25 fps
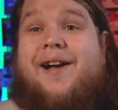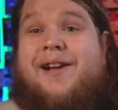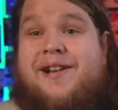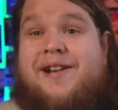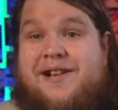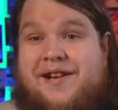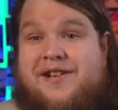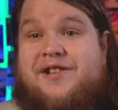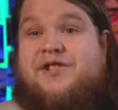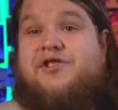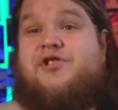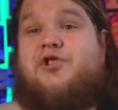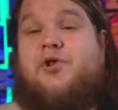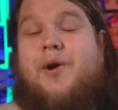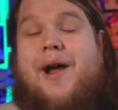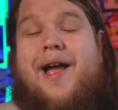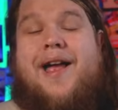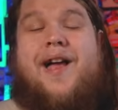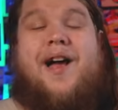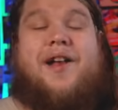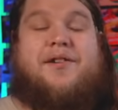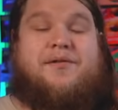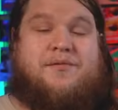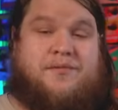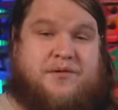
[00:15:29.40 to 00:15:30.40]
Yeah,
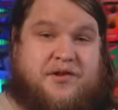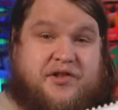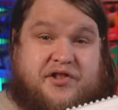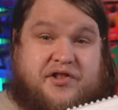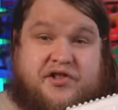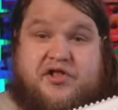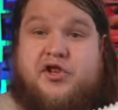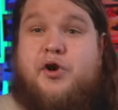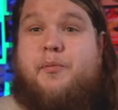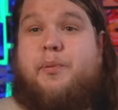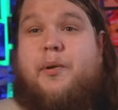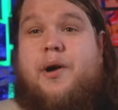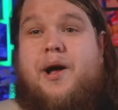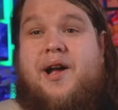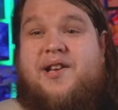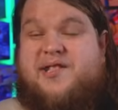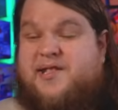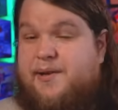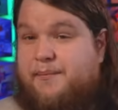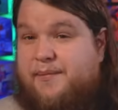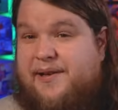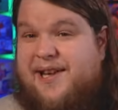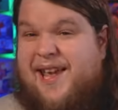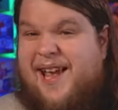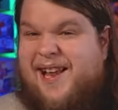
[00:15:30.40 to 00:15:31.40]
Trion, super
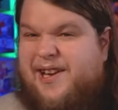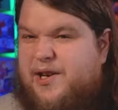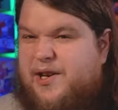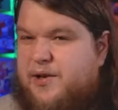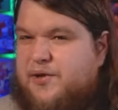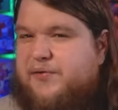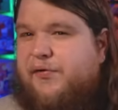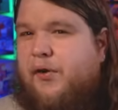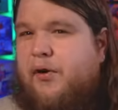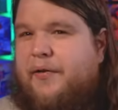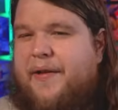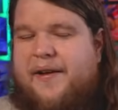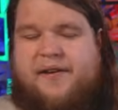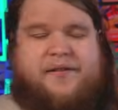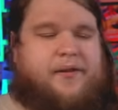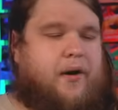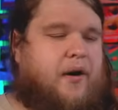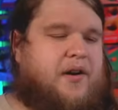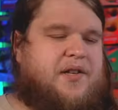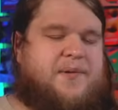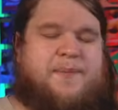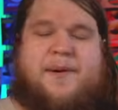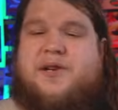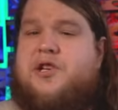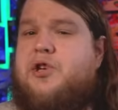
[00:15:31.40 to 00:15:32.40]
awesome. Can't use
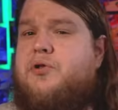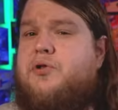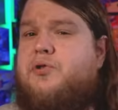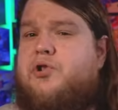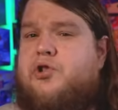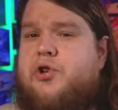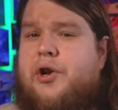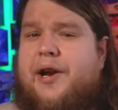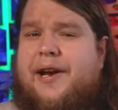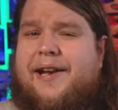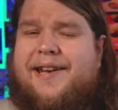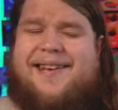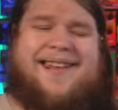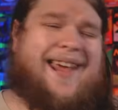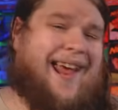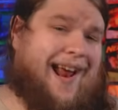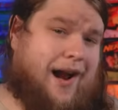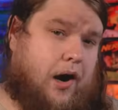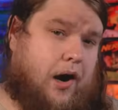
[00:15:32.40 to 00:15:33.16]
full-length darts, but you shouldn't